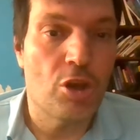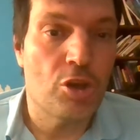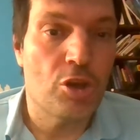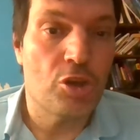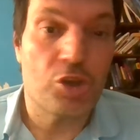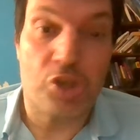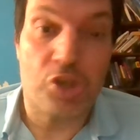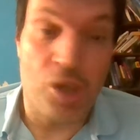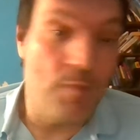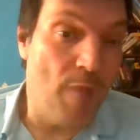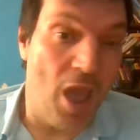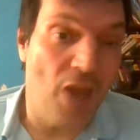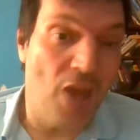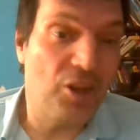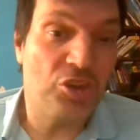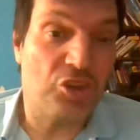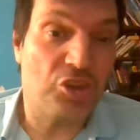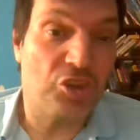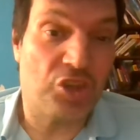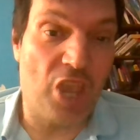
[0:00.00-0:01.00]
She
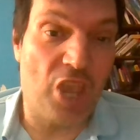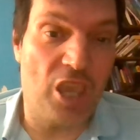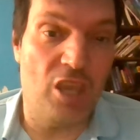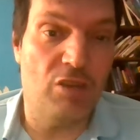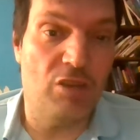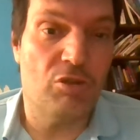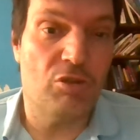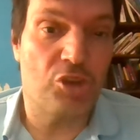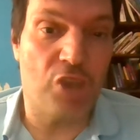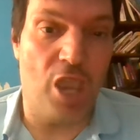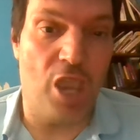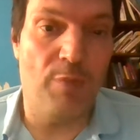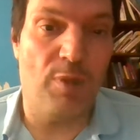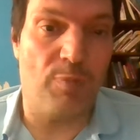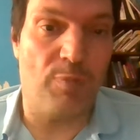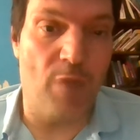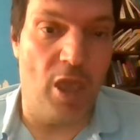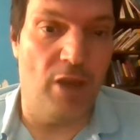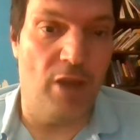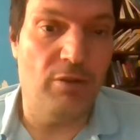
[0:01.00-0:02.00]
managed Shane
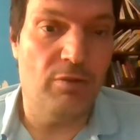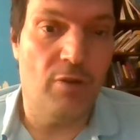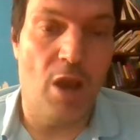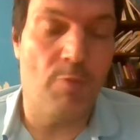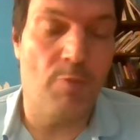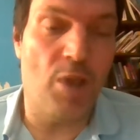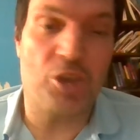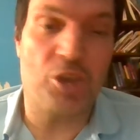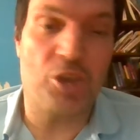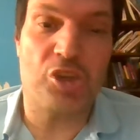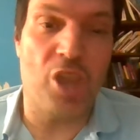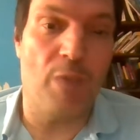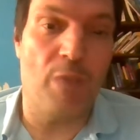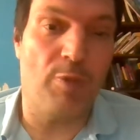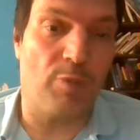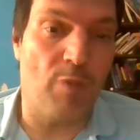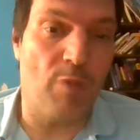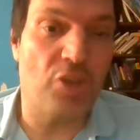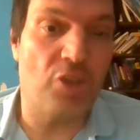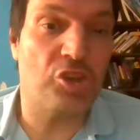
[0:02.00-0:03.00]

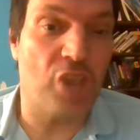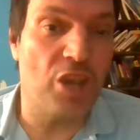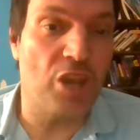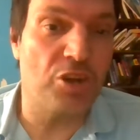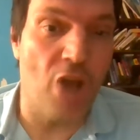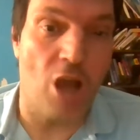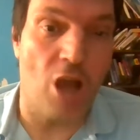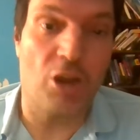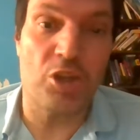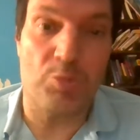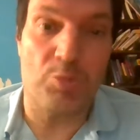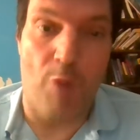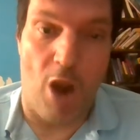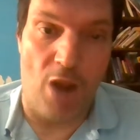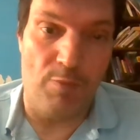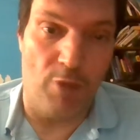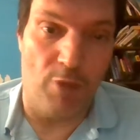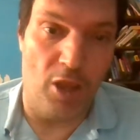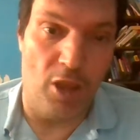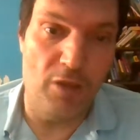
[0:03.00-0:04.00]
Douglas,
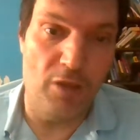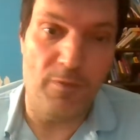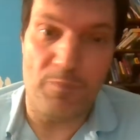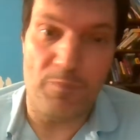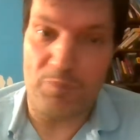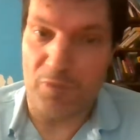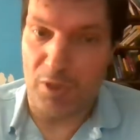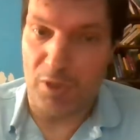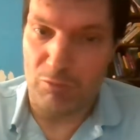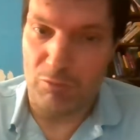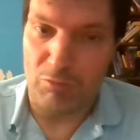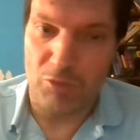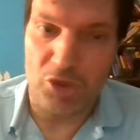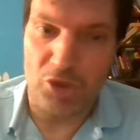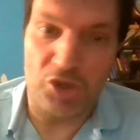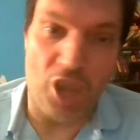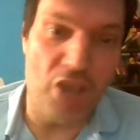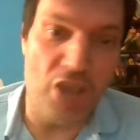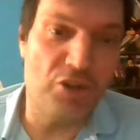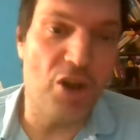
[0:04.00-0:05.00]
pardon me.
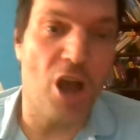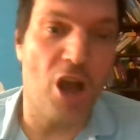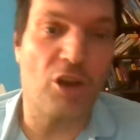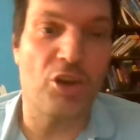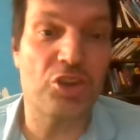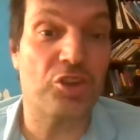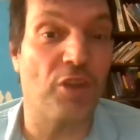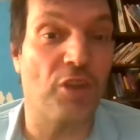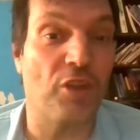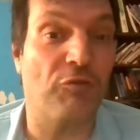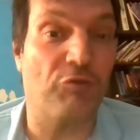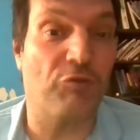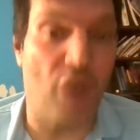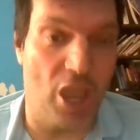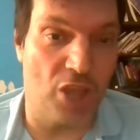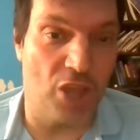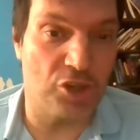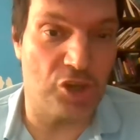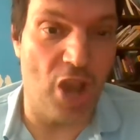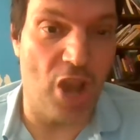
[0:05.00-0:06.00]
Shane Douglas, the
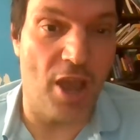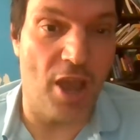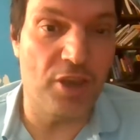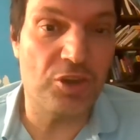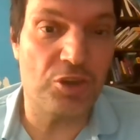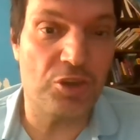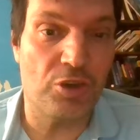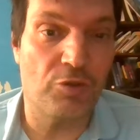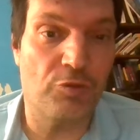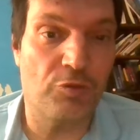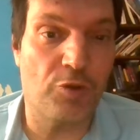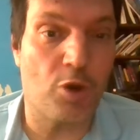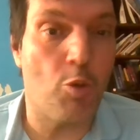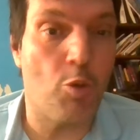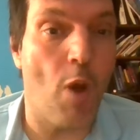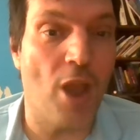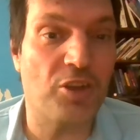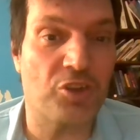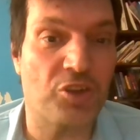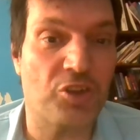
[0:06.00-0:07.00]
franchise, for
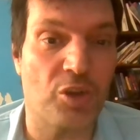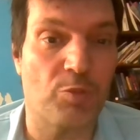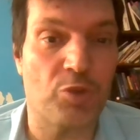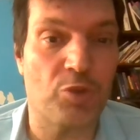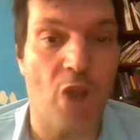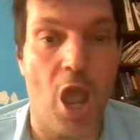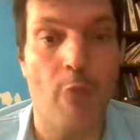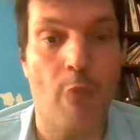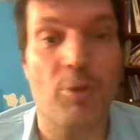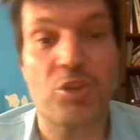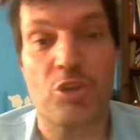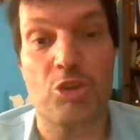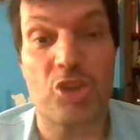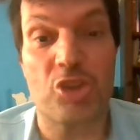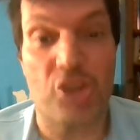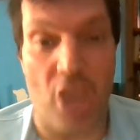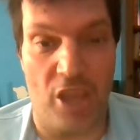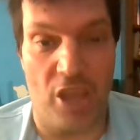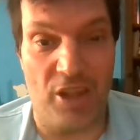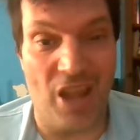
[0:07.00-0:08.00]
quite some time, until
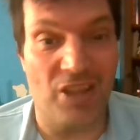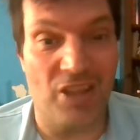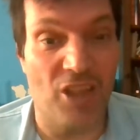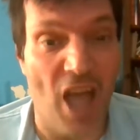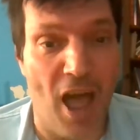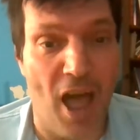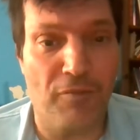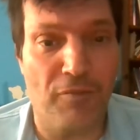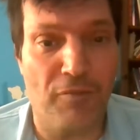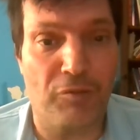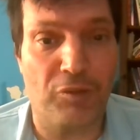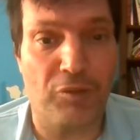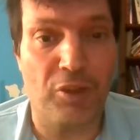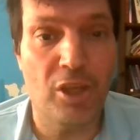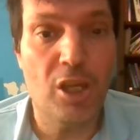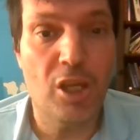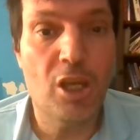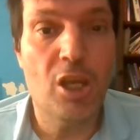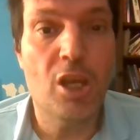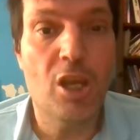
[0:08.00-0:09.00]
Shane had left.
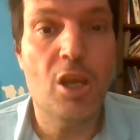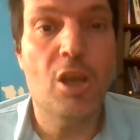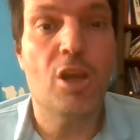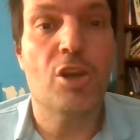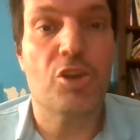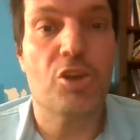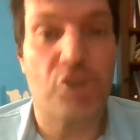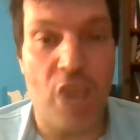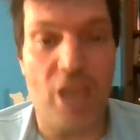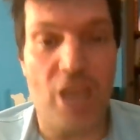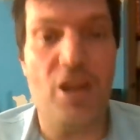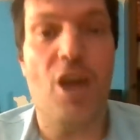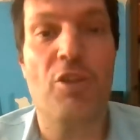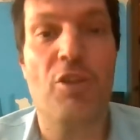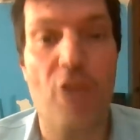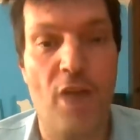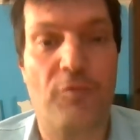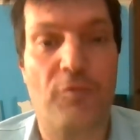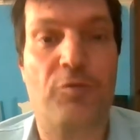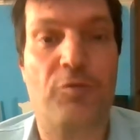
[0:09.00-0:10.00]
Shane had
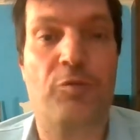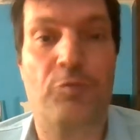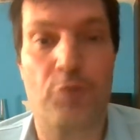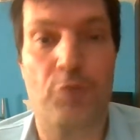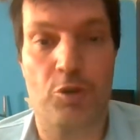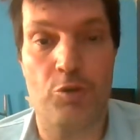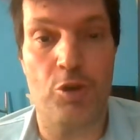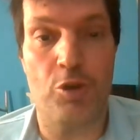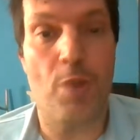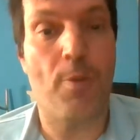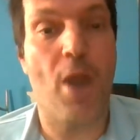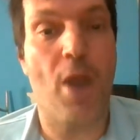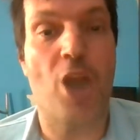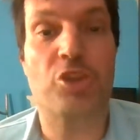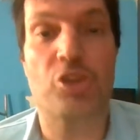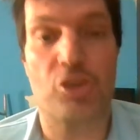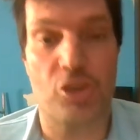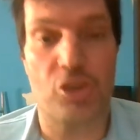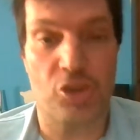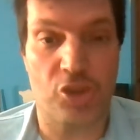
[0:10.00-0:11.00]
left for greener
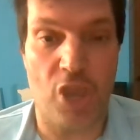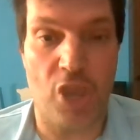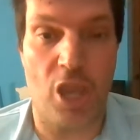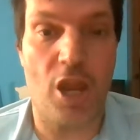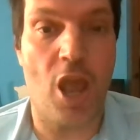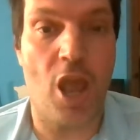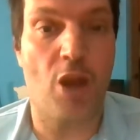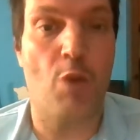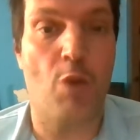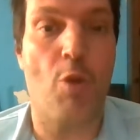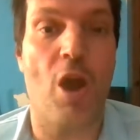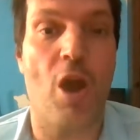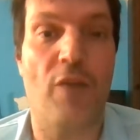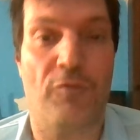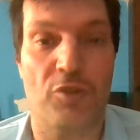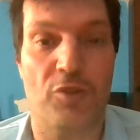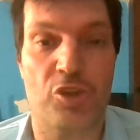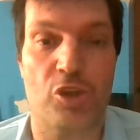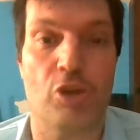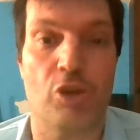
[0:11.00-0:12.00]
pastures because Shane had a wife
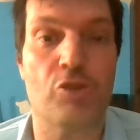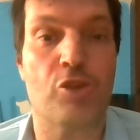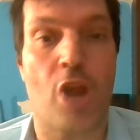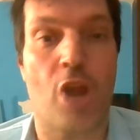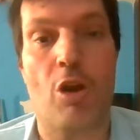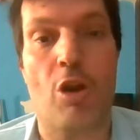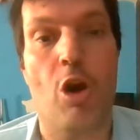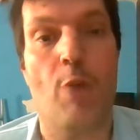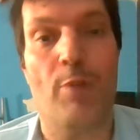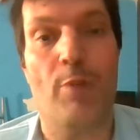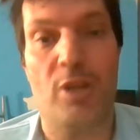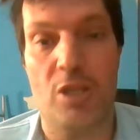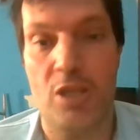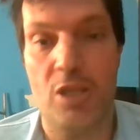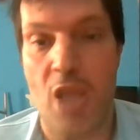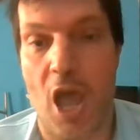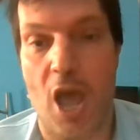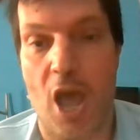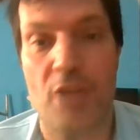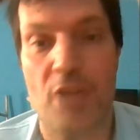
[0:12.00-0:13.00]
and children at home, and
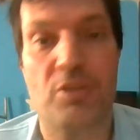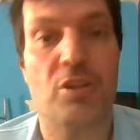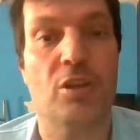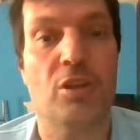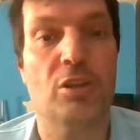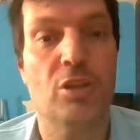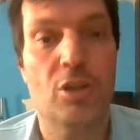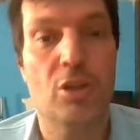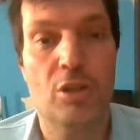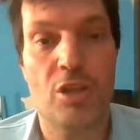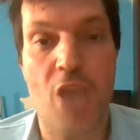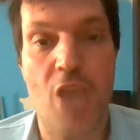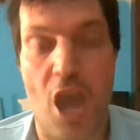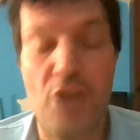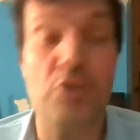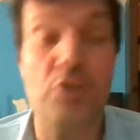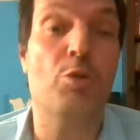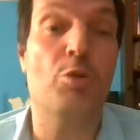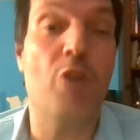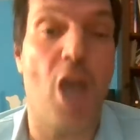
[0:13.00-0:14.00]
he had to
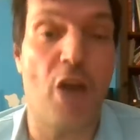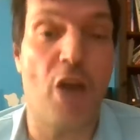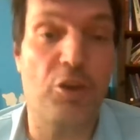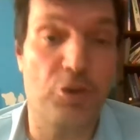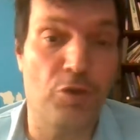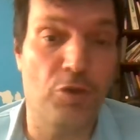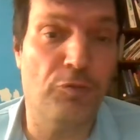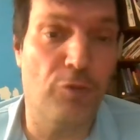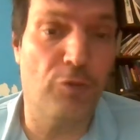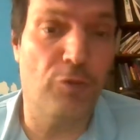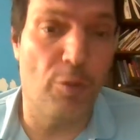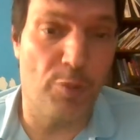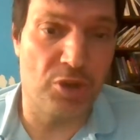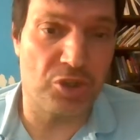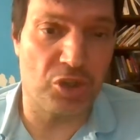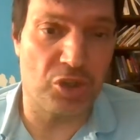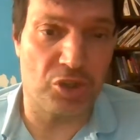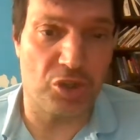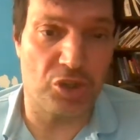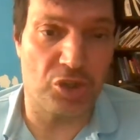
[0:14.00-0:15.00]
do what he had to do for a
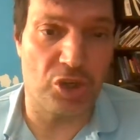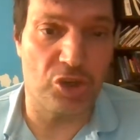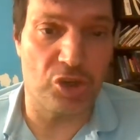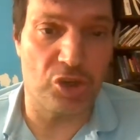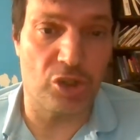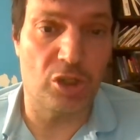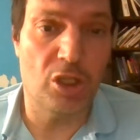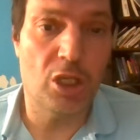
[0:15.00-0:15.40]
business decision.